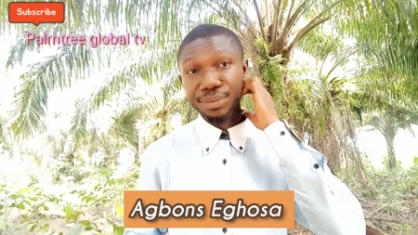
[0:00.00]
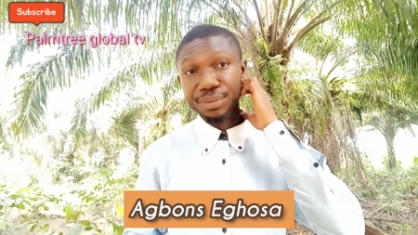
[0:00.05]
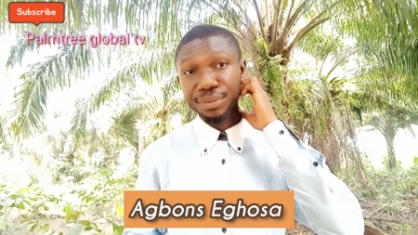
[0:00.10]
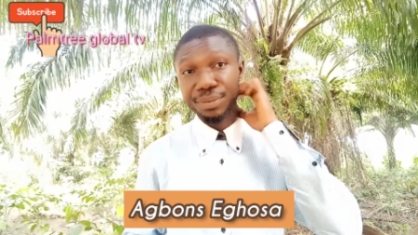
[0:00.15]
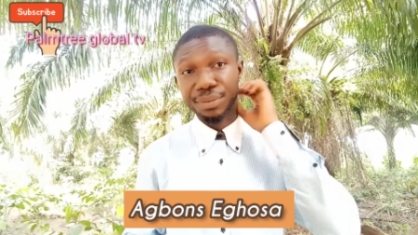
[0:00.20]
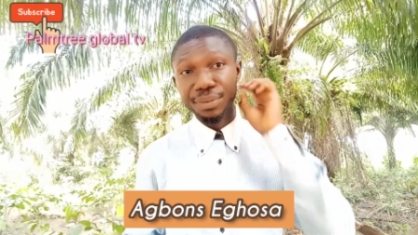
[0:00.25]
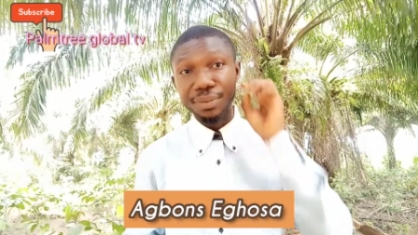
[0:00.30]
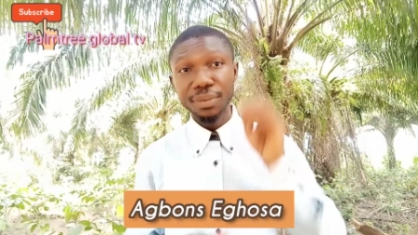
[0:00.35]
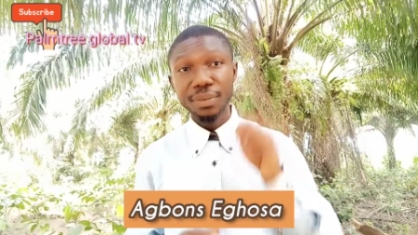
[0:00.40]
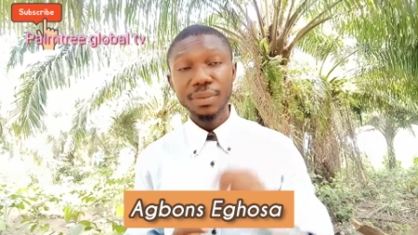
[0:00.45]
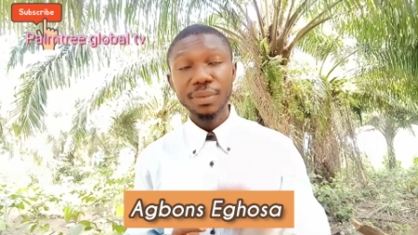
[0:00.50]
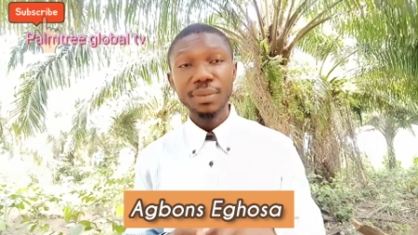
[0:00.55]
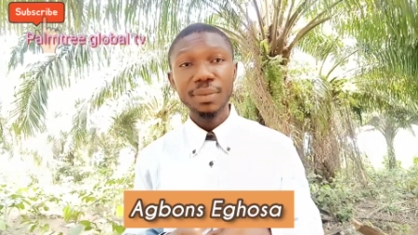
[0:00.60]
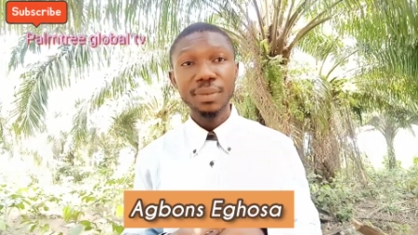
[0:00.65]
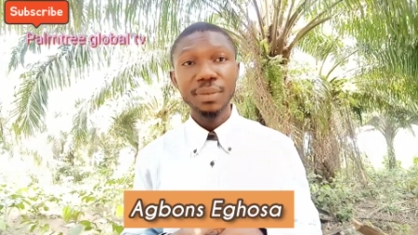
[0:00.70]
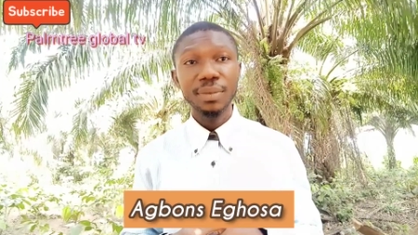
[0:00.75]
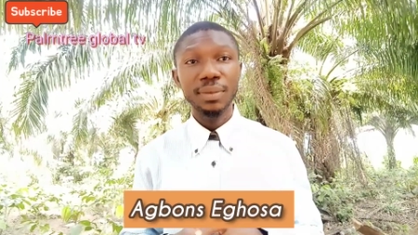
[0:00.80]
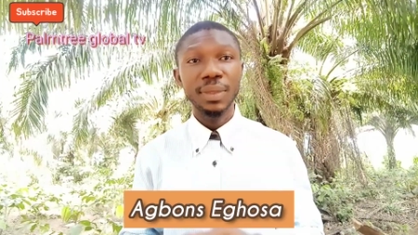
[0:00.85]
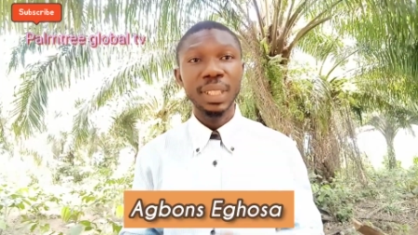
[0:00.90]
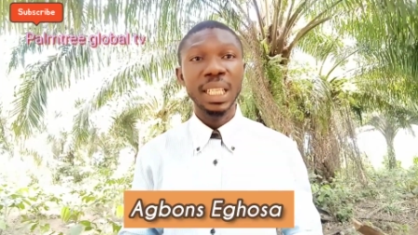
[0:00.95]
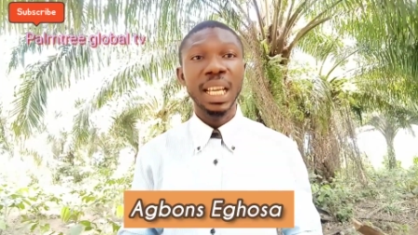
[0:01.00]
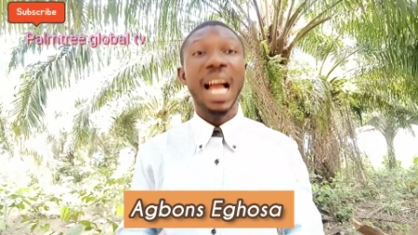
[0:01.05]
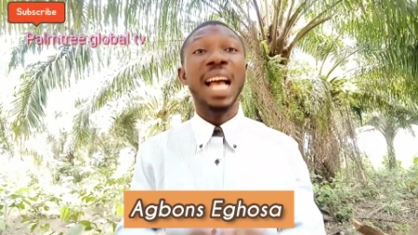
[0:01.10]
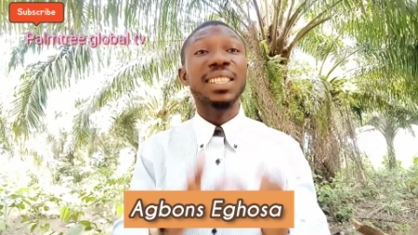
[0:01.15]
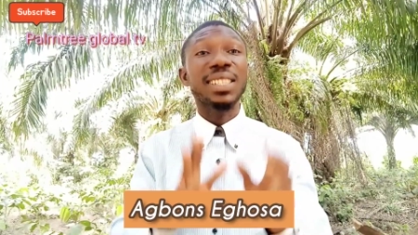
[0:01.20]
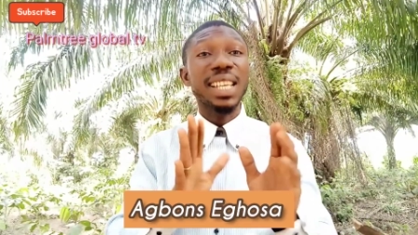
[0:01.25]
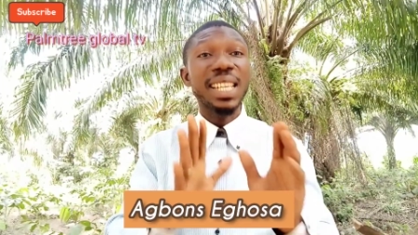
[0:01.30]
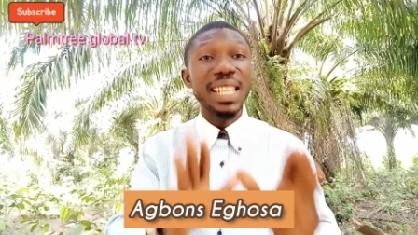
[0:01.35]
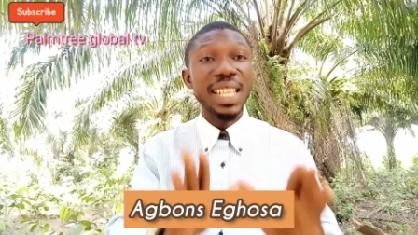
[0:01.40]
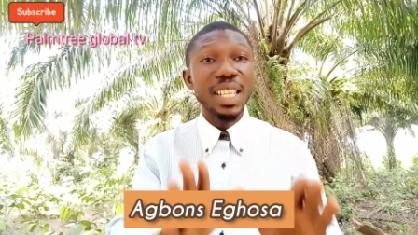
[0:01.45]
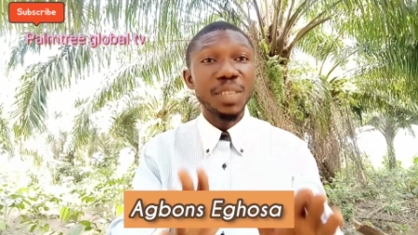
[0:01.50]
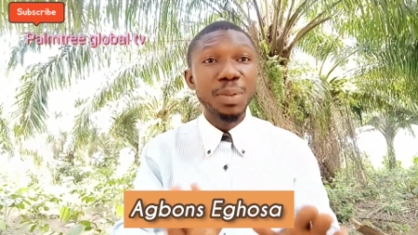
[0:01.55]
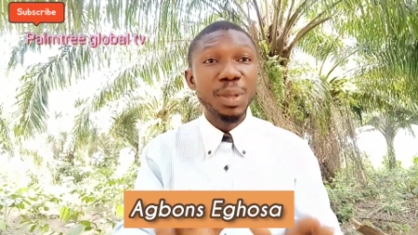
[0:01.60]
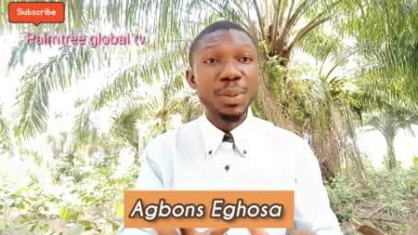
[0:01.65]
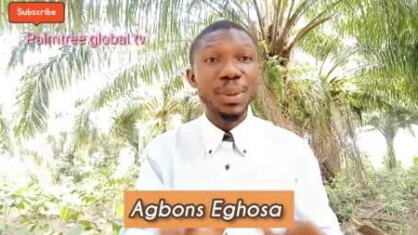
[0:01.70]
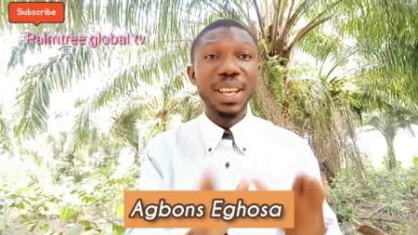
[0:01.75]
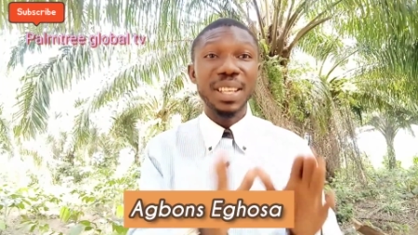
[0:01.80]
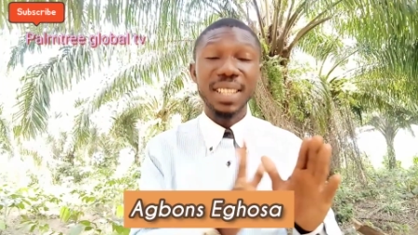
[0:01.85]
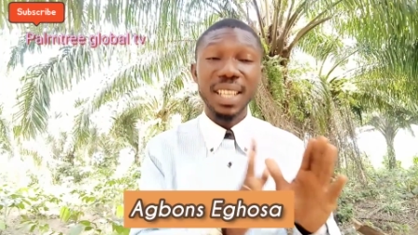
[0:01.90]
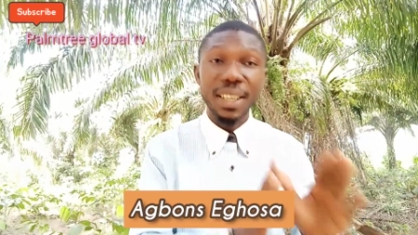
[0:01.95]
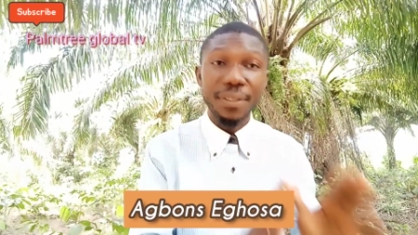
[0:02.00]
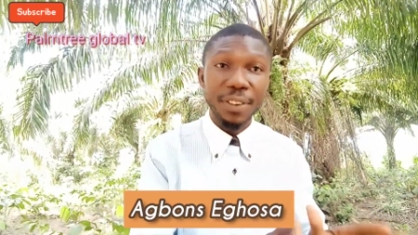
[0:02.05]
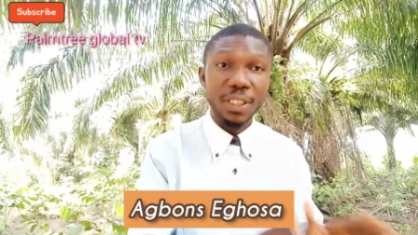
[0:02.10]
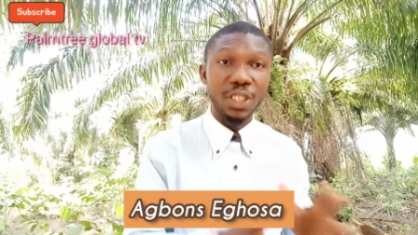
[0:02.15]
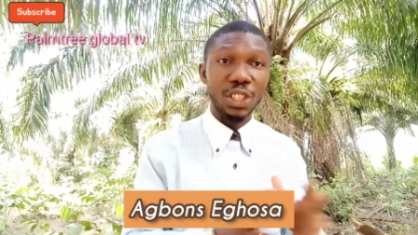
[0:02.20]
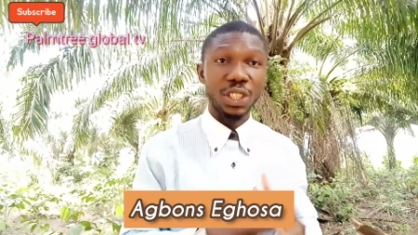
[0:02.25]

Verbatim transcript: the truth? If you are able to,